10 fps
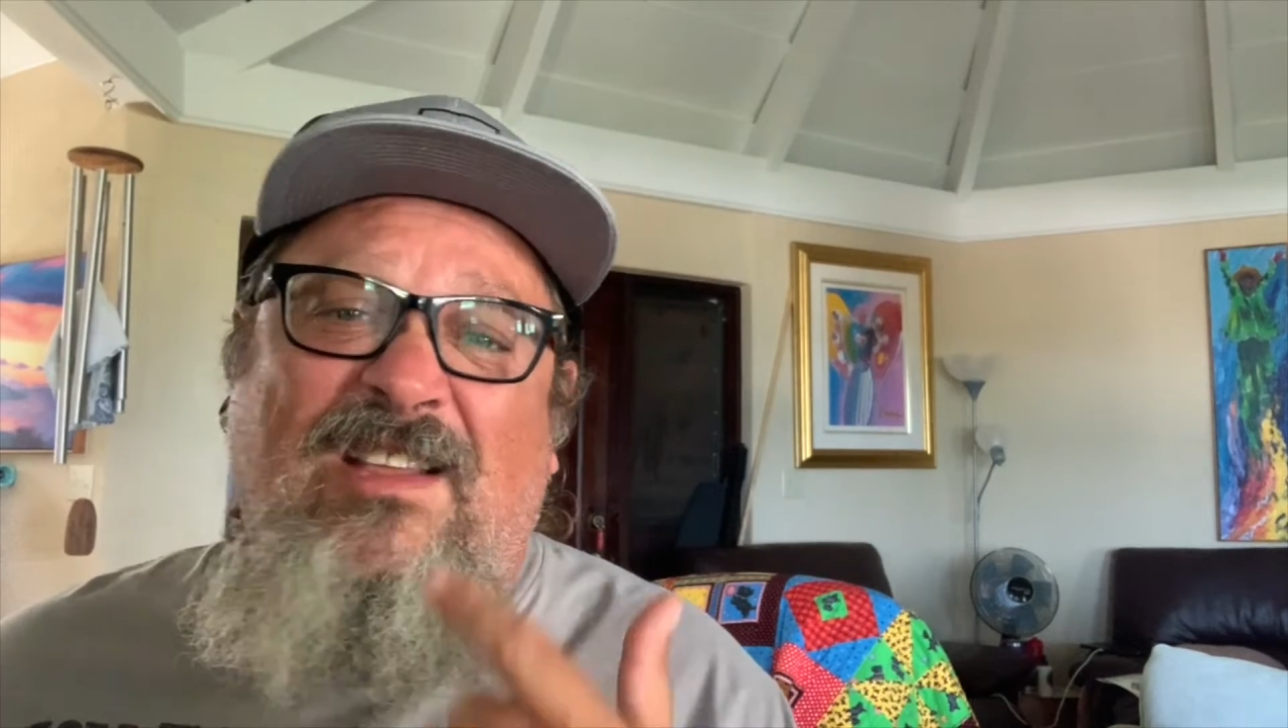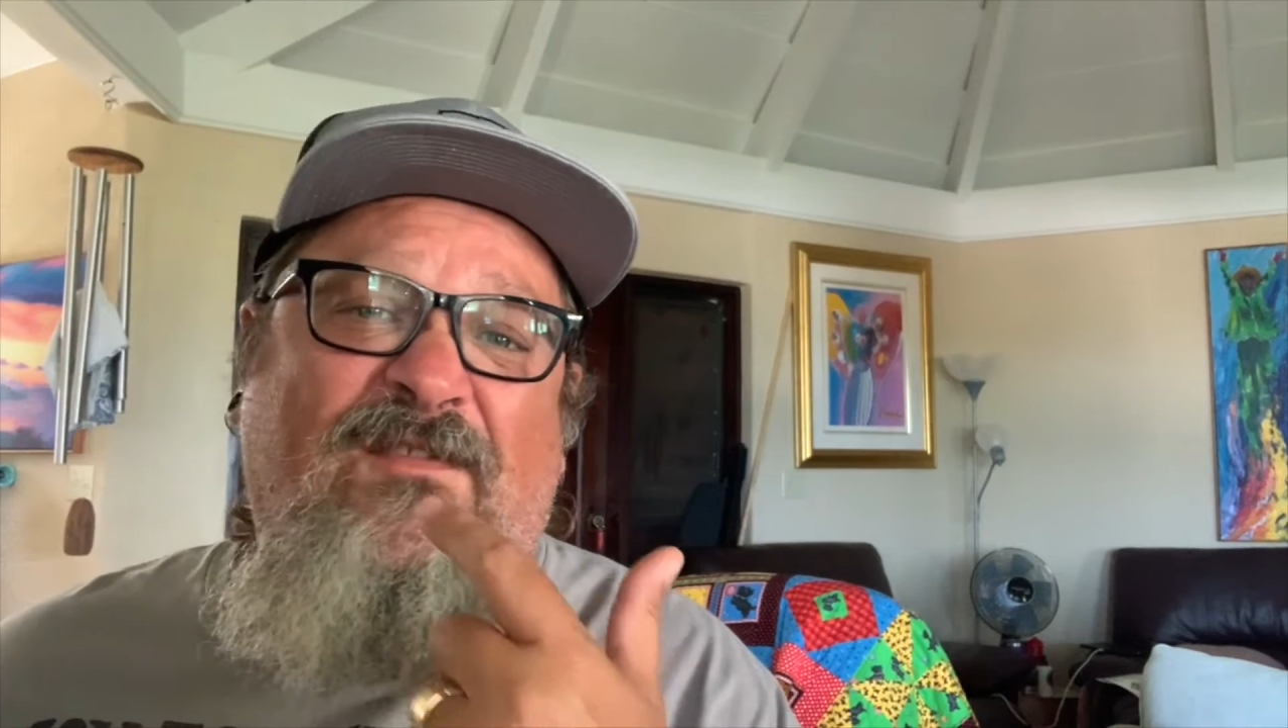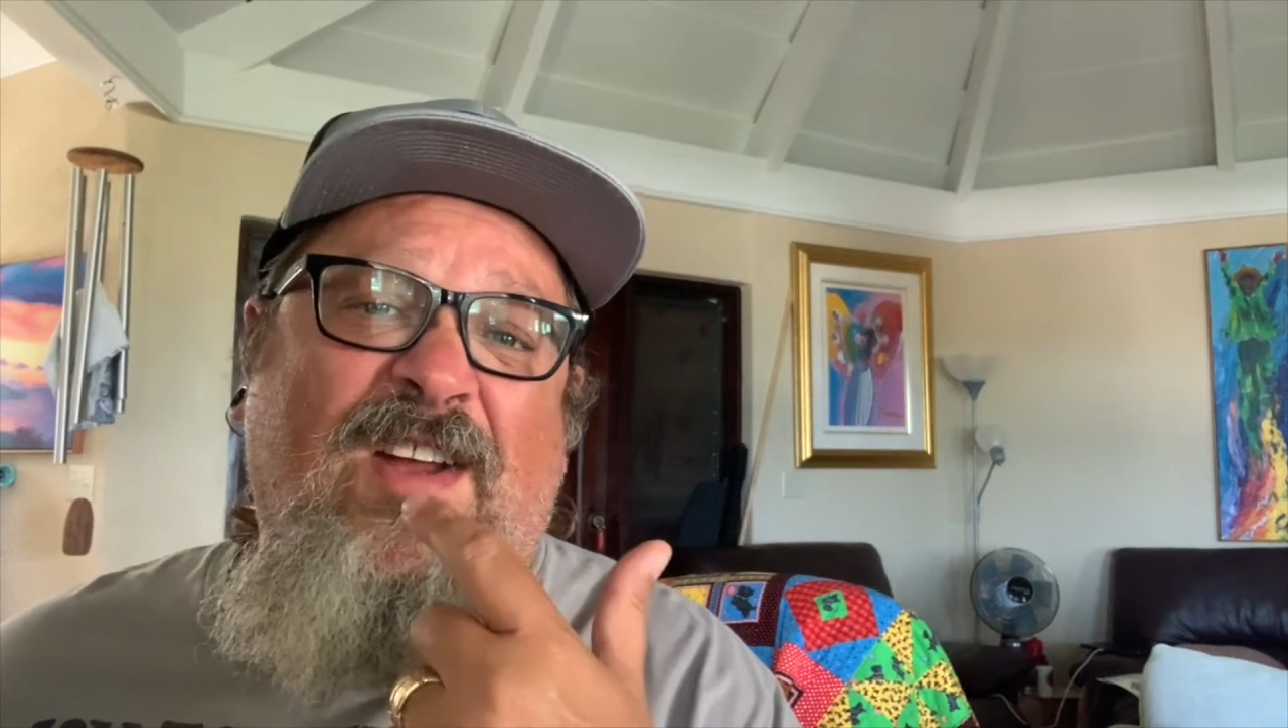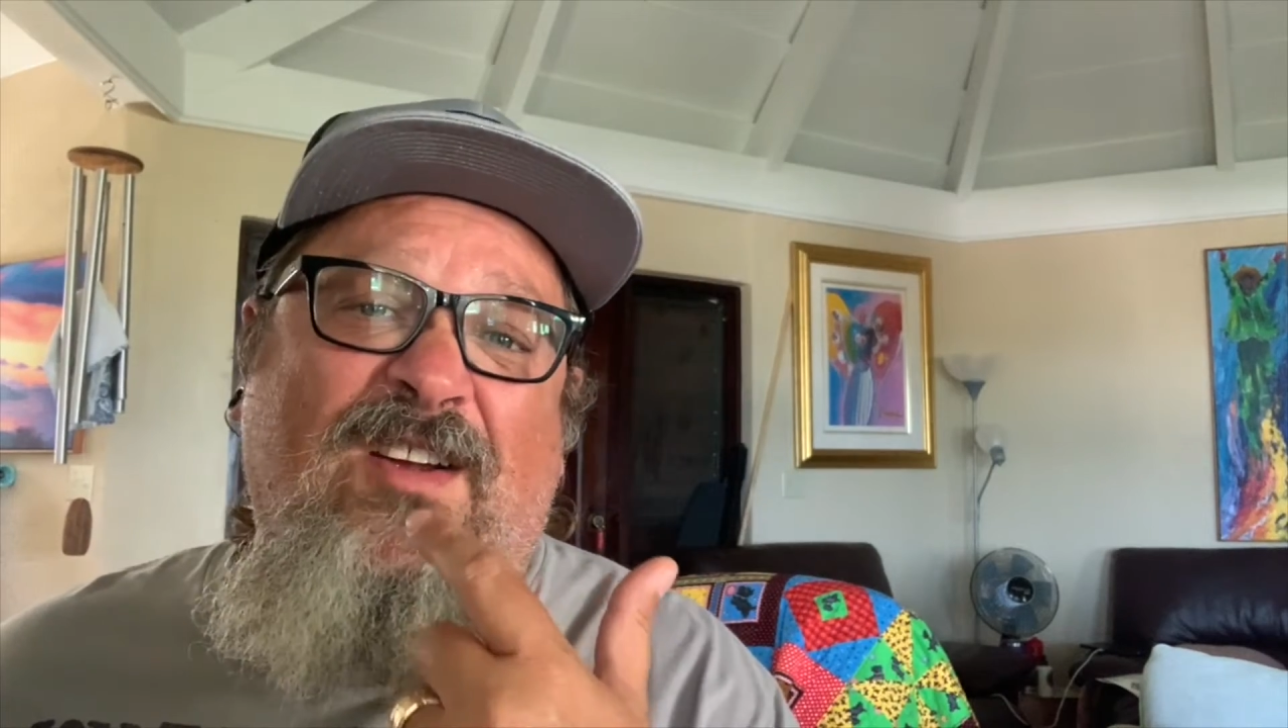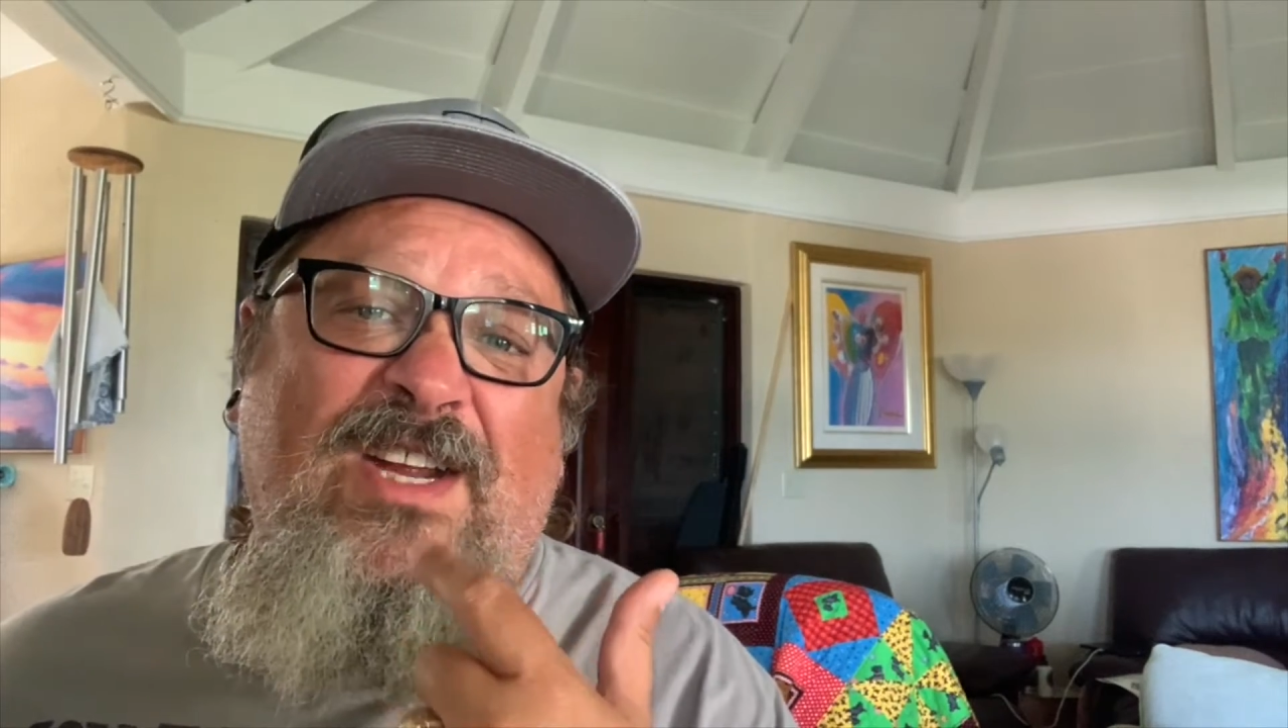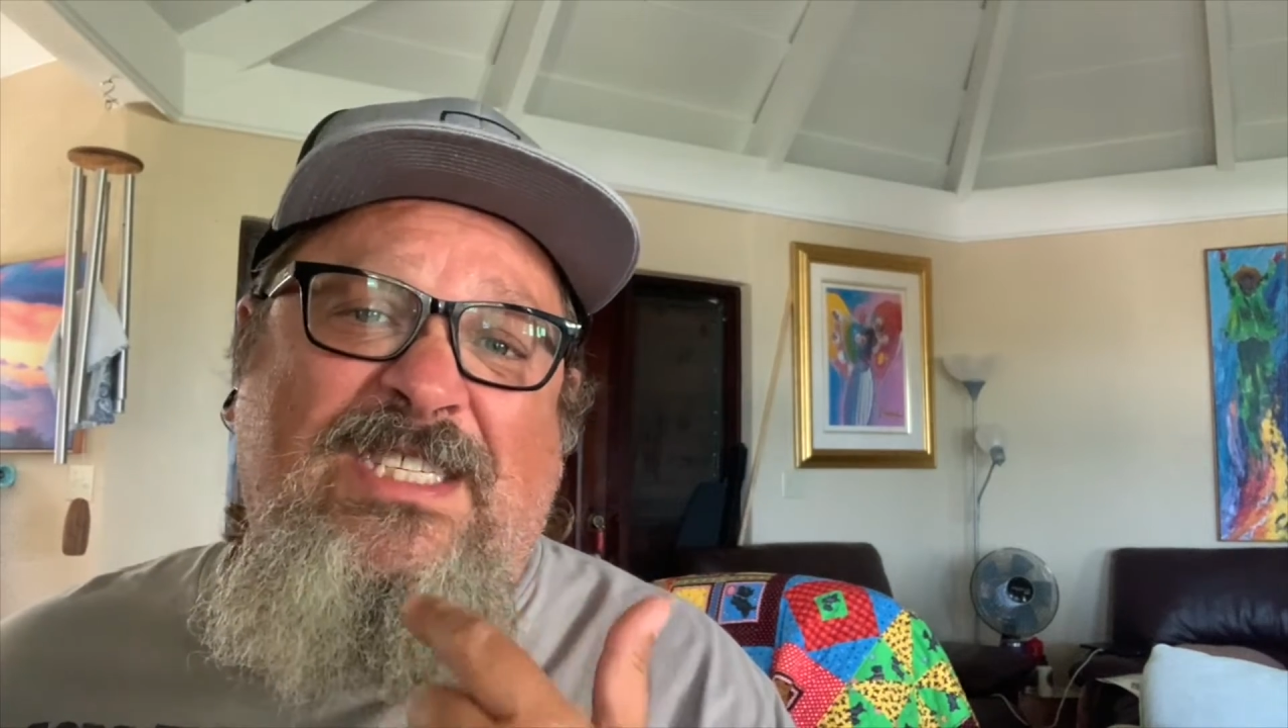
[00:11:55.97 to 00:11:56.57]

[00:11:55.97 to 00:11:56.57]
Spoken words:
the very